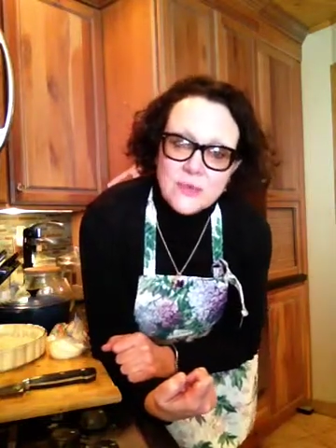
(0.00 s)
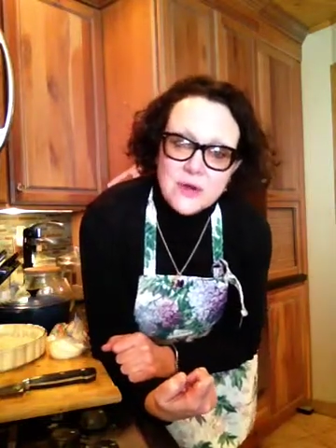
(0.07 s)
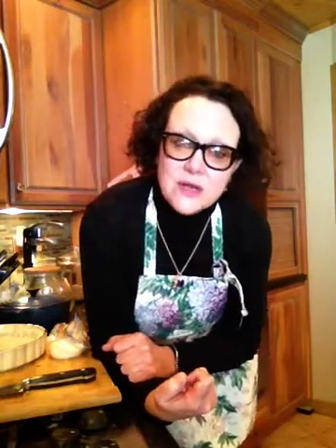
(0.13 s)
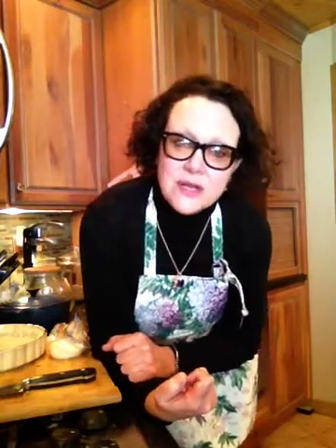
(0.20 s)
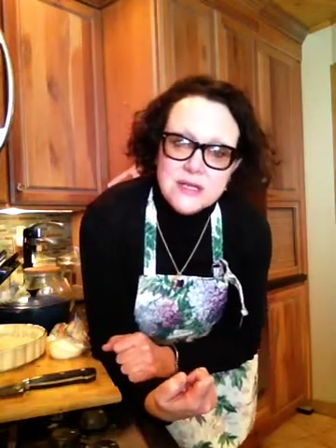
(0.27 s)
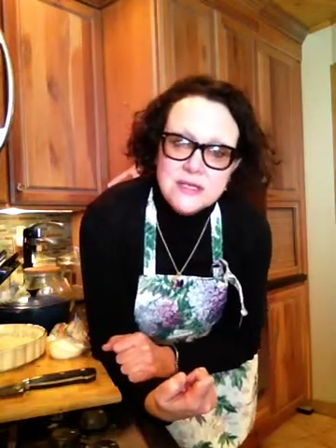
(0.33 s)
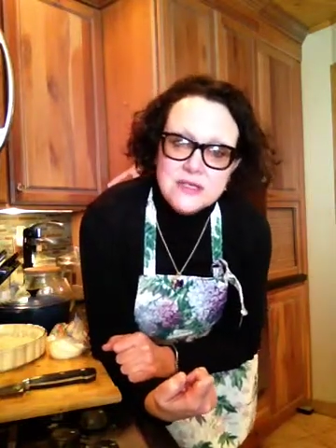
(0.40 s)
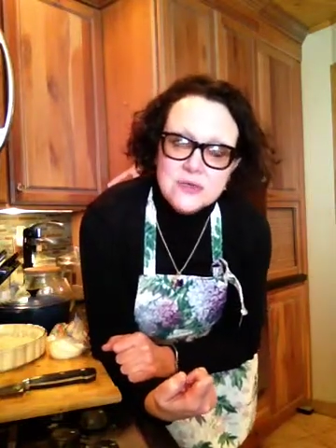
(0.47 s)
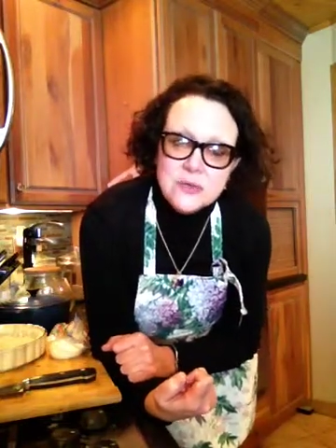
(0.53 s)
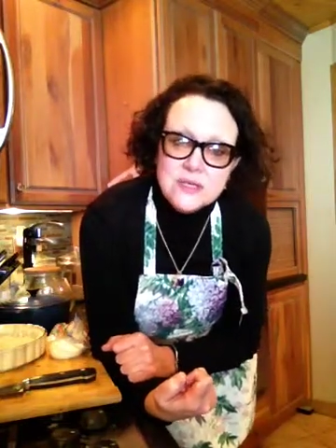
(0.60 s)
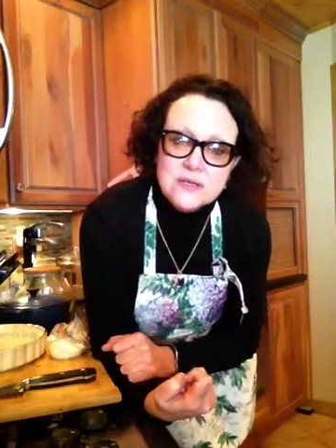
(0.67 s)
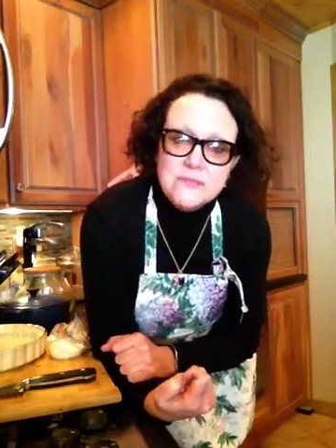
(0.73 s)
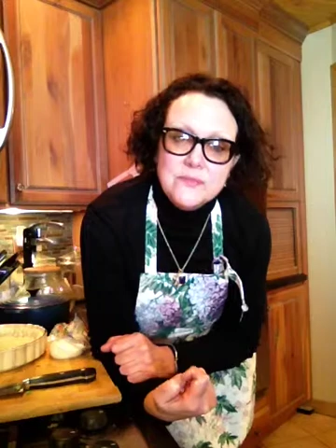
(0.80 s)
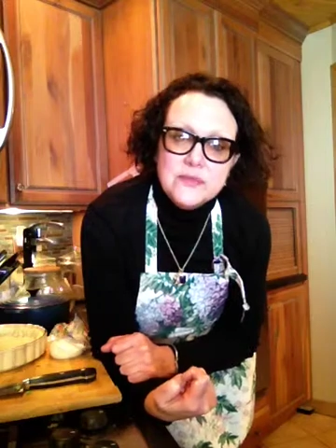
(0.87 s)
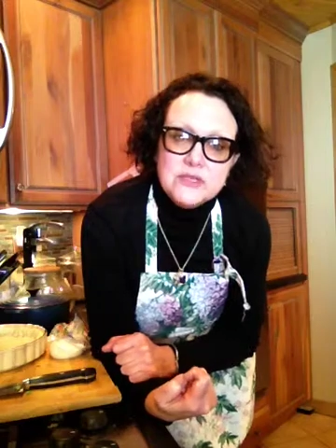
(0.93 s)
We're going to do
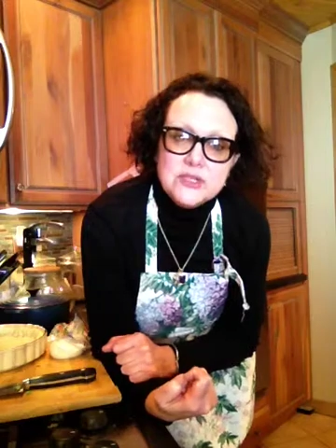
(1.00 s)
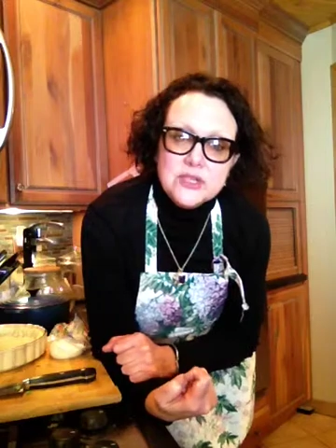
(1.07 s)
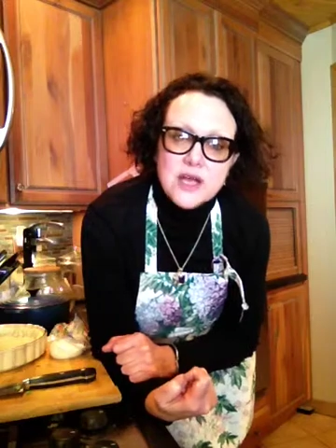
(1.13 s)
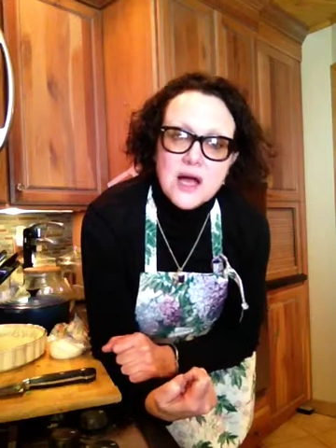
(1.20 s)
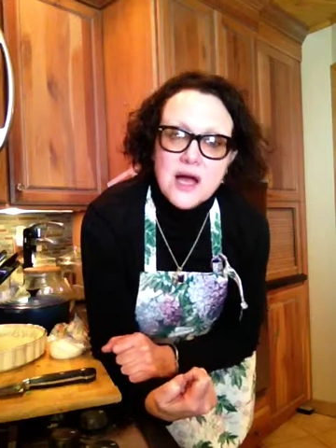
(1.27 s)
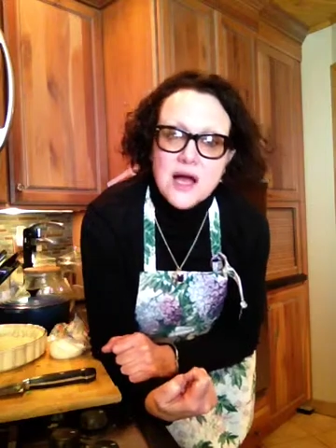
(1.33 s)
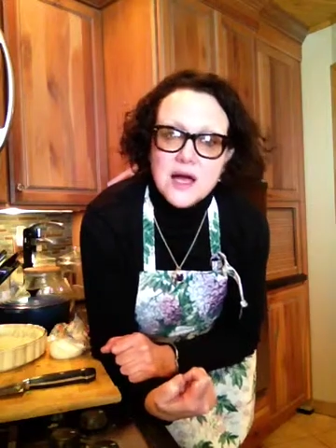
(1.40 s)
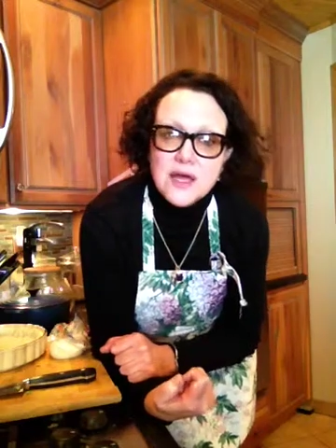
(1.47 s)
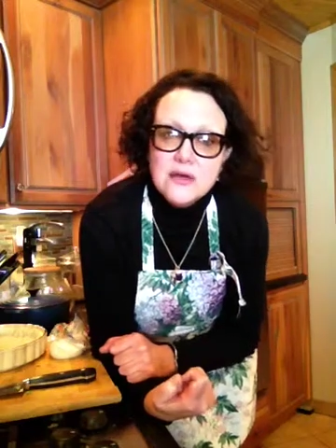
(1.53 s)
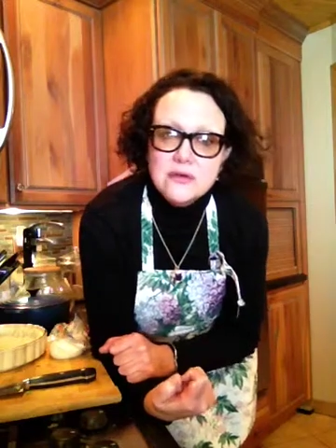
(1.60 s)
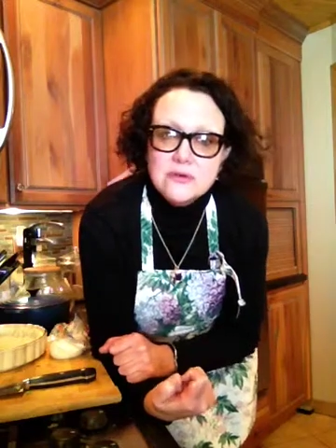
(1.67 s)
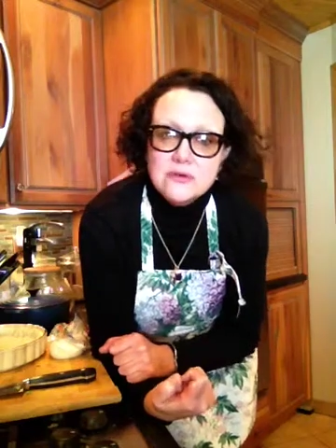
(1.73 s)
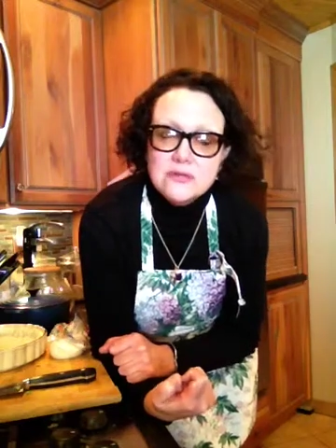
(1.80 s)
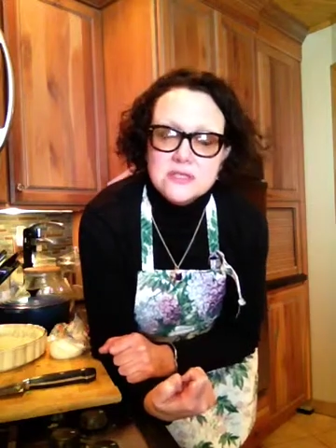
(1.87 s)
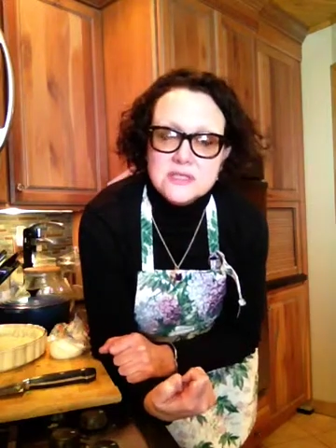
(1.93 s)
a
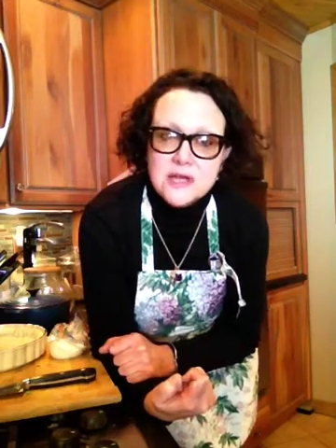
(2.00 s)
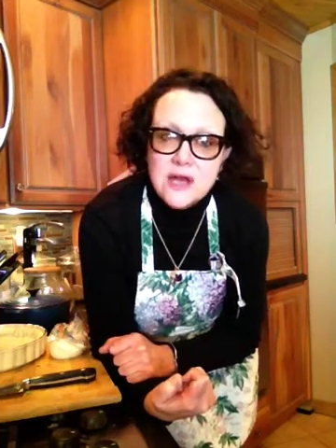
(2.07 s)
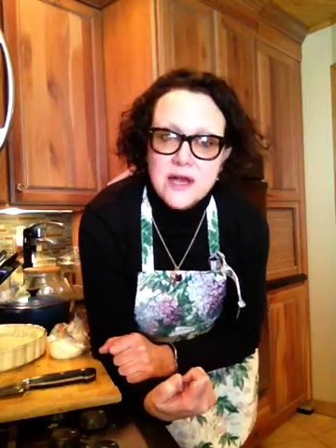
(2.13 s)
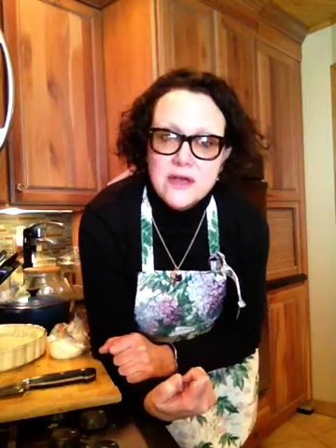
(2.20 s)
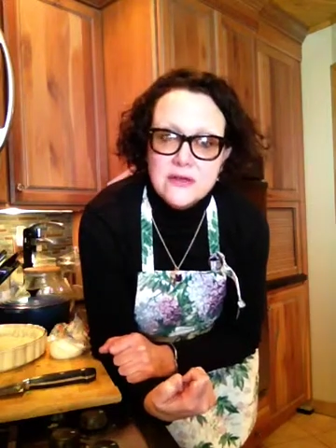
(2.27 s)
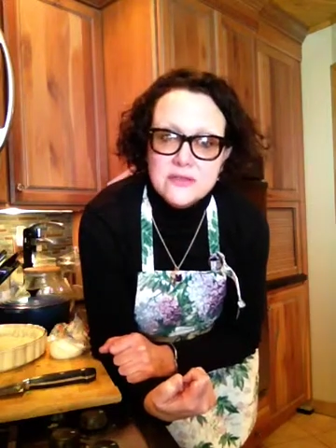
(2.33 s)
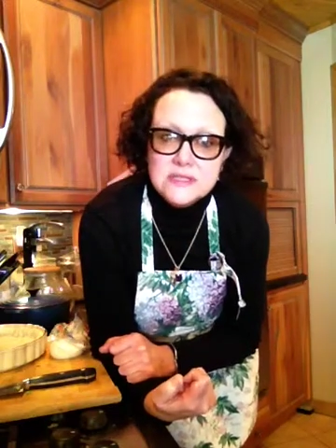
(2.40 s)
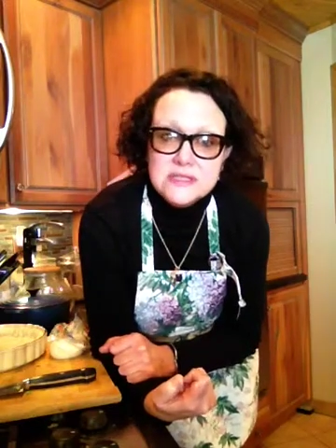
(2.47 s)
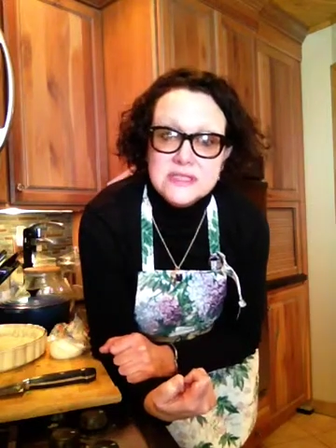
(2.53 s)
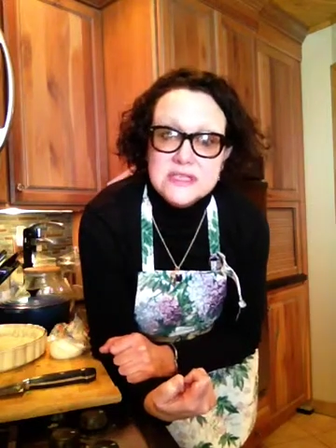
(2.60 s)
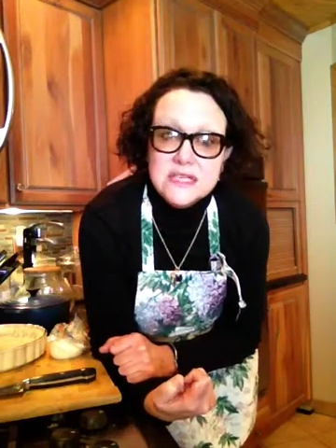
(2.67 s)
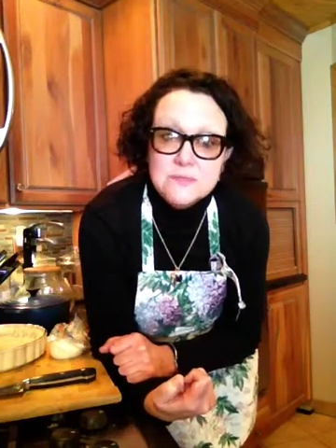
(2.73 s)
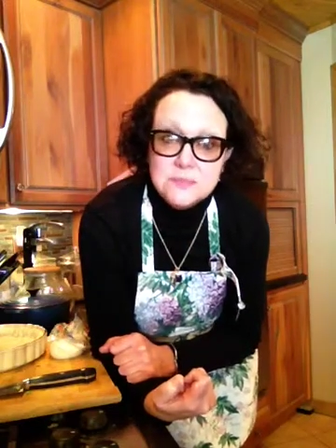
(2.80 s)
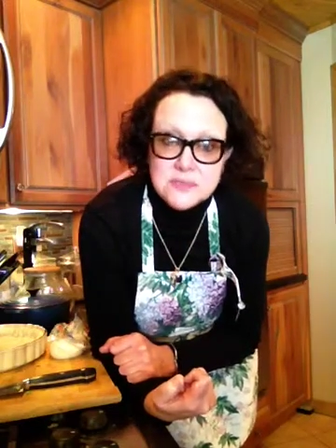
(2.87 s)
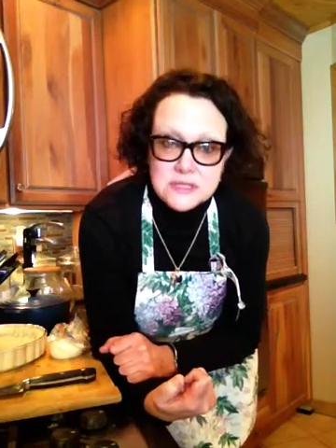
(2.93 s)
Chicago-style
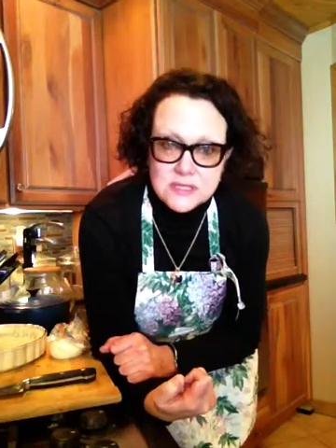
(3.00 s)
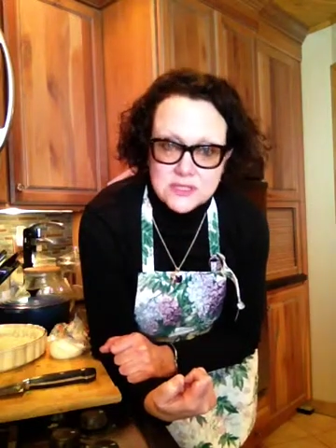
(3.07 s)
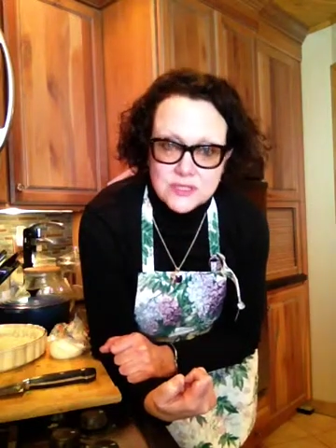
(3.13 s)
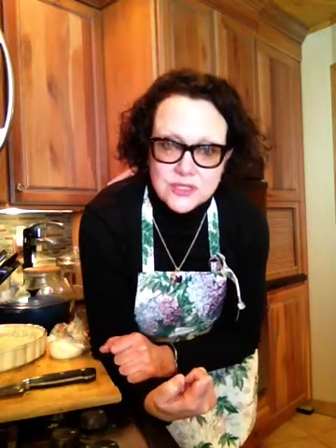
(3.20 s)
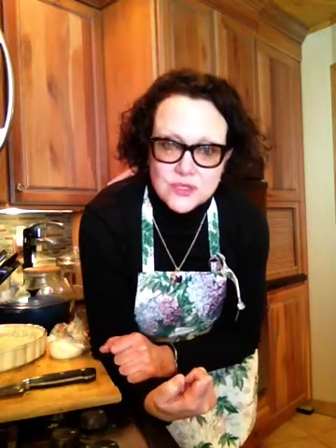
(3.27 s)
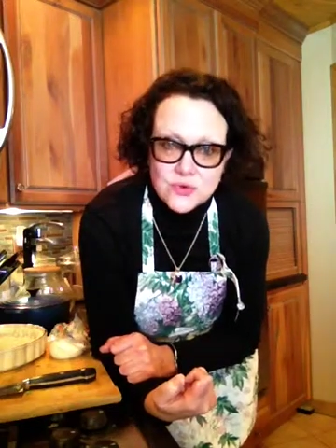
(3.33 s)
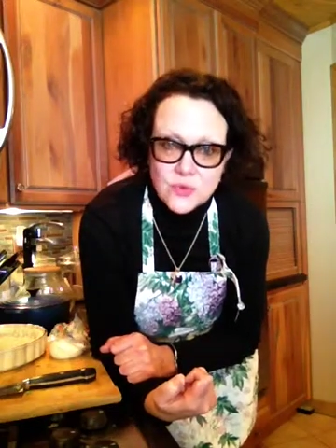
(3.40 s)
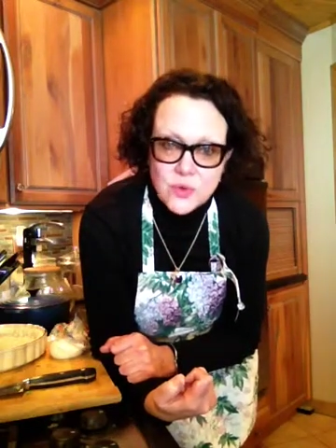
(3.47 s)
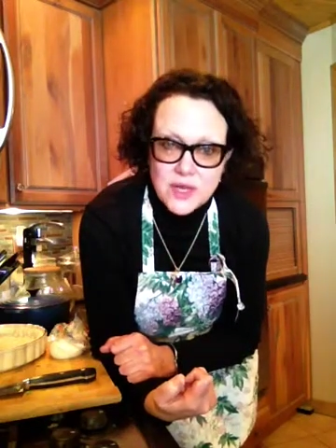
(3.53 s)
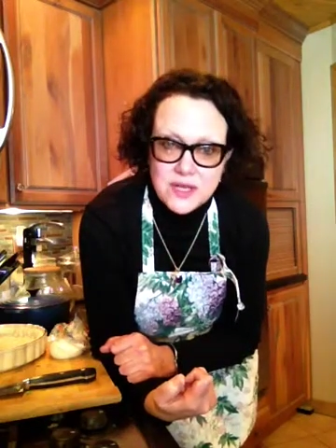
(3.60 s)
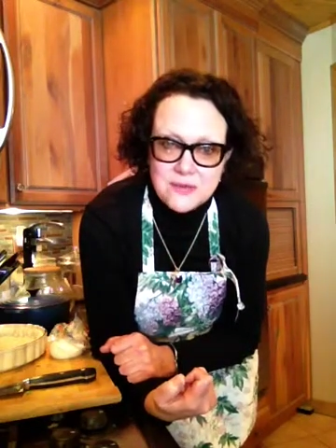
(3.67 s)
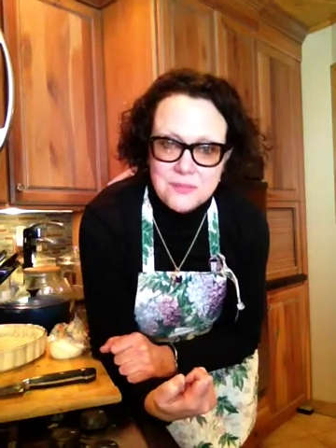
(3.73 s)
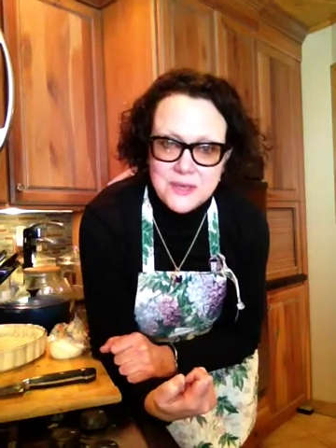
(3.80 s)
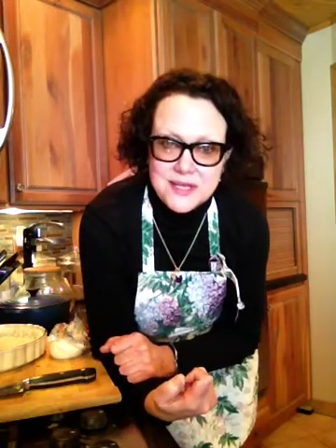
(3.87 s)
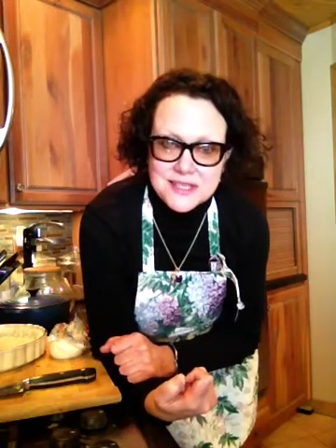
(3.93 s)
deep dish
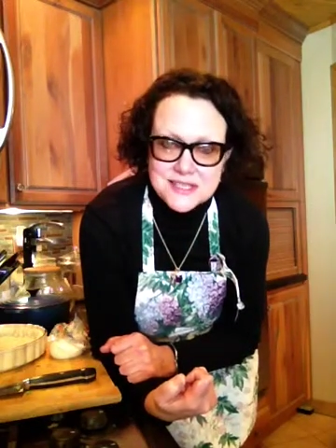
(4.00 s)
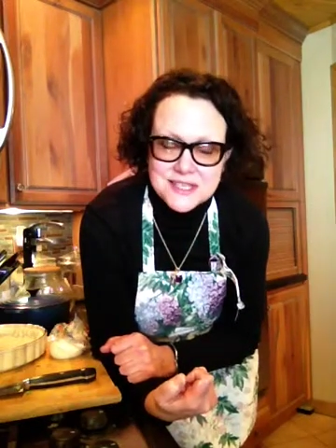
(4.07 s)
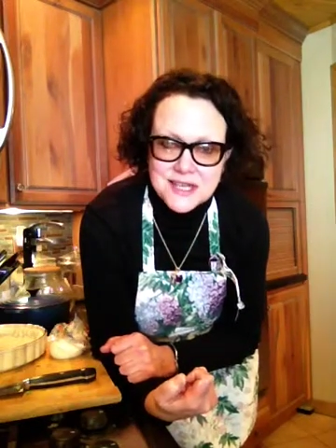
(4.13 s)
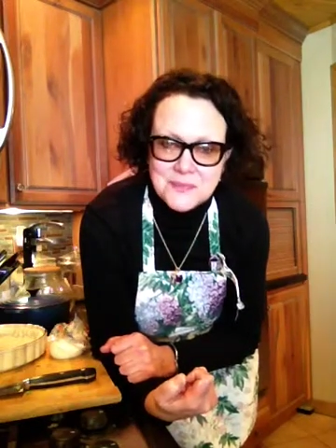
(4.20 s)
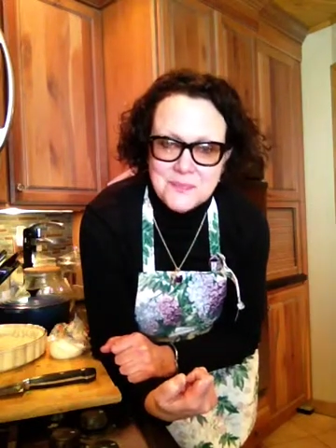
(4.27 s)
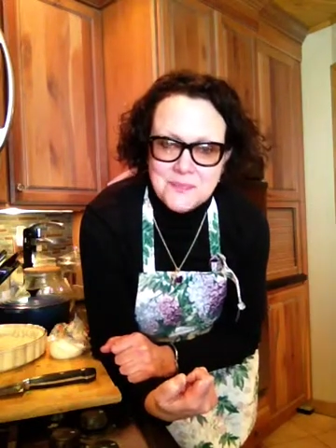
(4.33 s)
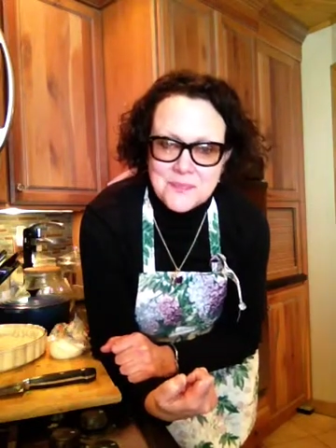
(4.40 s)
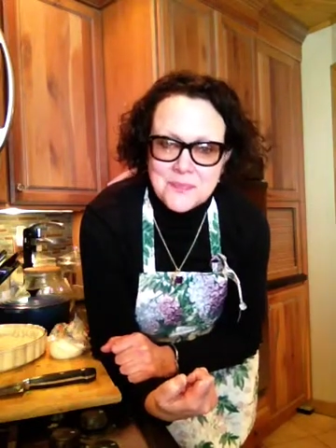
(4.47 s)
white pizza.